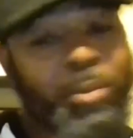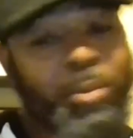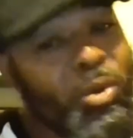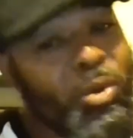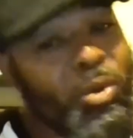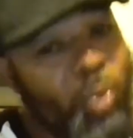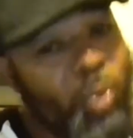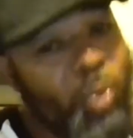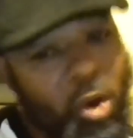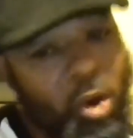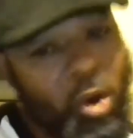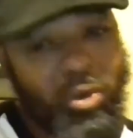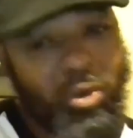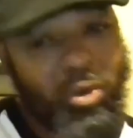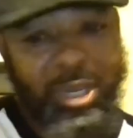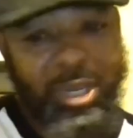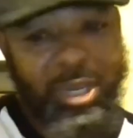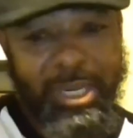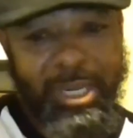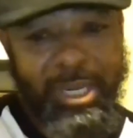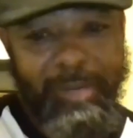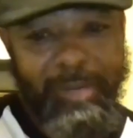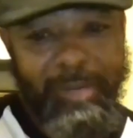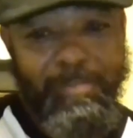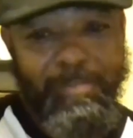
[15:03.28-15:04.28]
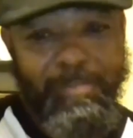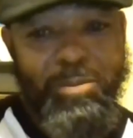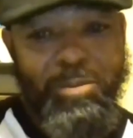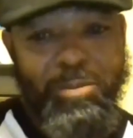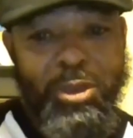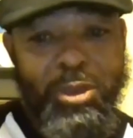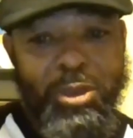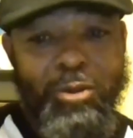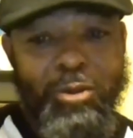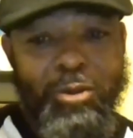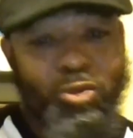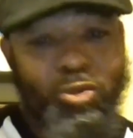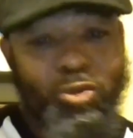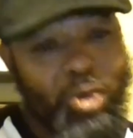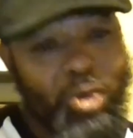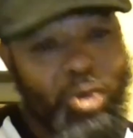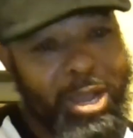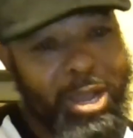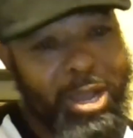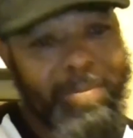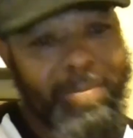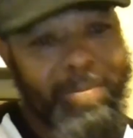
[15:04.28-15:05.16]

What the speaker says: You just got to put a little bit of work in it.